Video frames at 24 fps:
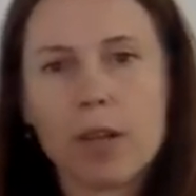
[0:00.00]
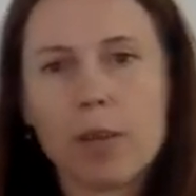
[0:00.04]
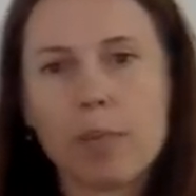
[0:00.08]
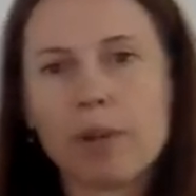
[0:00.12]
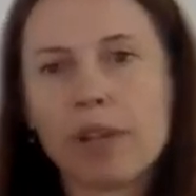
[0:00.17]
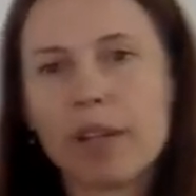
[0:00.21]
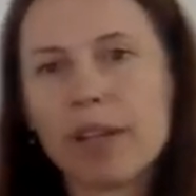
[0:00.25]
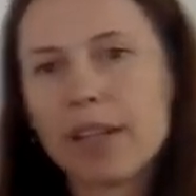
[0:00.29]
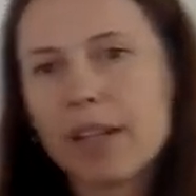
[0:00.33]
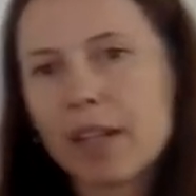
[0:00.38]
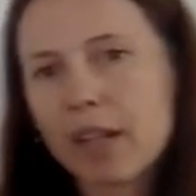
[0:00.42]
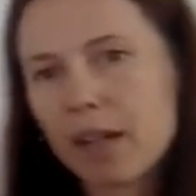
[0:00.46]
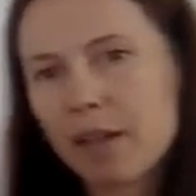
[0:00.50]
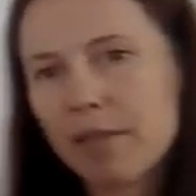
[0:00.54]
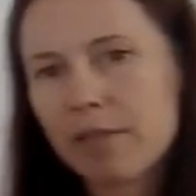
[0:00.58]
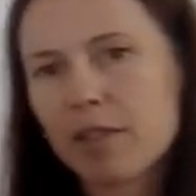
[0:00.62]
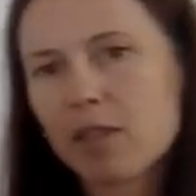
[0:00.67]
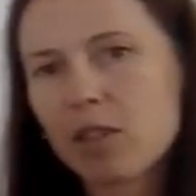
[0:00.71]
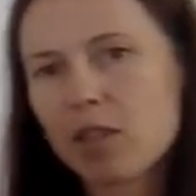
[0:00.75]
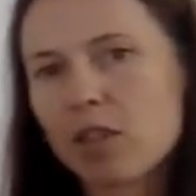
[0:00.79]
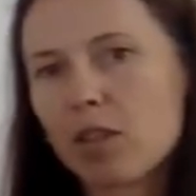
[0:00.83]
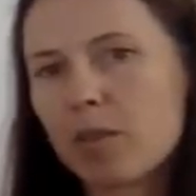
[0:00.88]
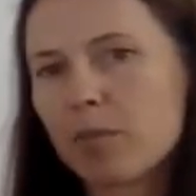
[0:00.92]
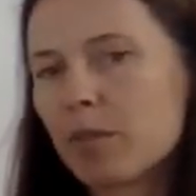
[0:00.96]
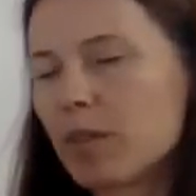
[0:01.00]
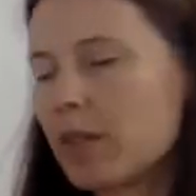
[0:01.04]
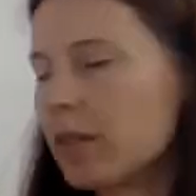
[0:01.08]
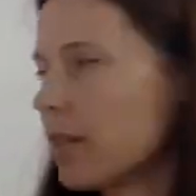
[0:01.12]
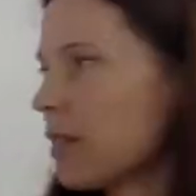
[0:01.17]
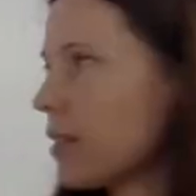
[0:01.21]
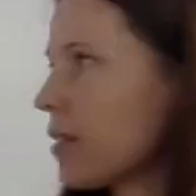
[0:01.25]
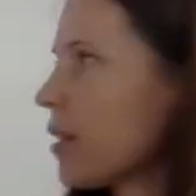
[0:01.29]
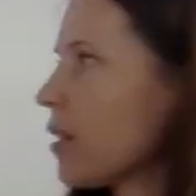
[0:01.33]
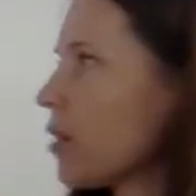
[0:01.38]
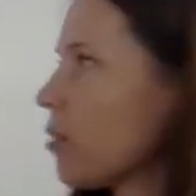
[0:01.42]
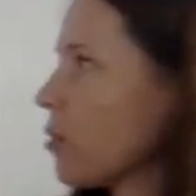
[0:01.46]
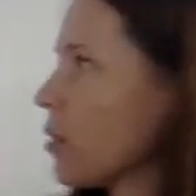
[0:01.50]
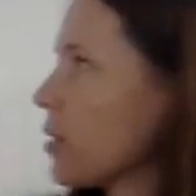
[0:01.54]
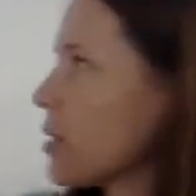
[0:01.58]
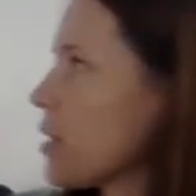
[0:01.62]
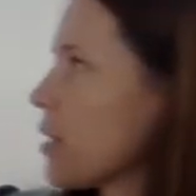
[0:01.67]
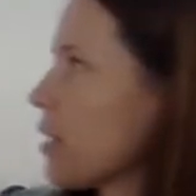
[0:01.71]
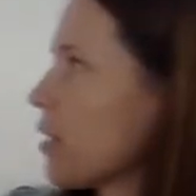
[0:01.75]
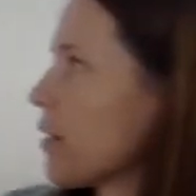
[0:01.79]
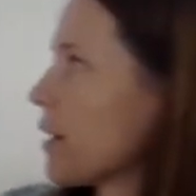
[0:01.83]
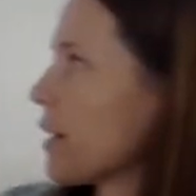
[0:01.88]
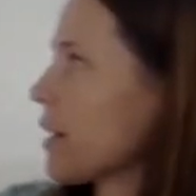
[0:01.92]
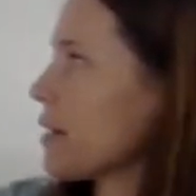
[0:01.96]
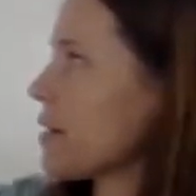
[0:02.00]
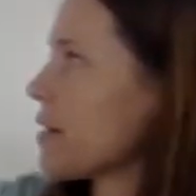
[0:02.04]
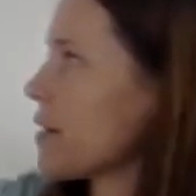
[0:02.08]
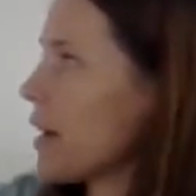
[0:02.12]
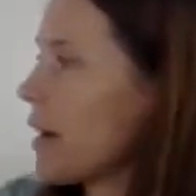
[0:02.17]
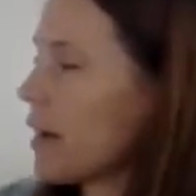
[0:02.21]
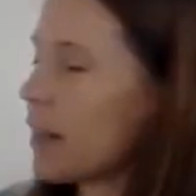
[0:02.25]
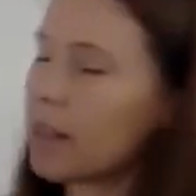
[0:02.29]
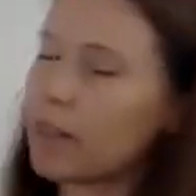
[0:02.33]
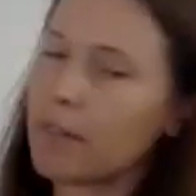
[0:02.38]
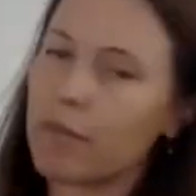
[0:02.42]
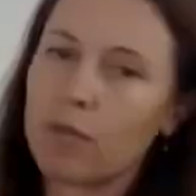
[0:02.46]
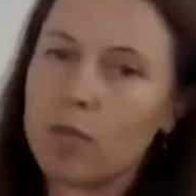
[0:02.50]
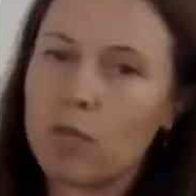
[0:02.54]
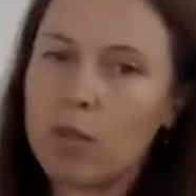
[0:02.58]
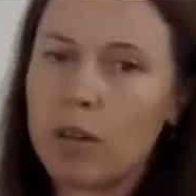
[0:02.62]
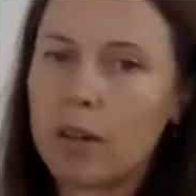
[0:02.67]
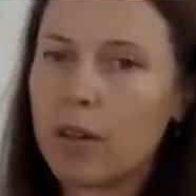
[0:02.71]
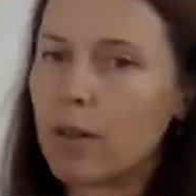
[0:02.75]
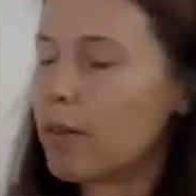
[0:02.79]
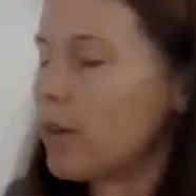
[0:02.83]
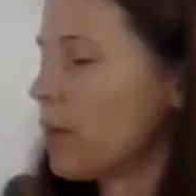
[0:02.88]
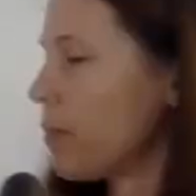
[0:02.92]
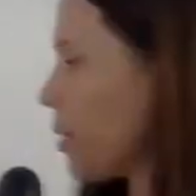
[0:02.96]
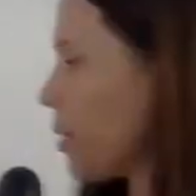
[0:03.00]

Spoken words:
But none of the terms in the sequence are exactly 400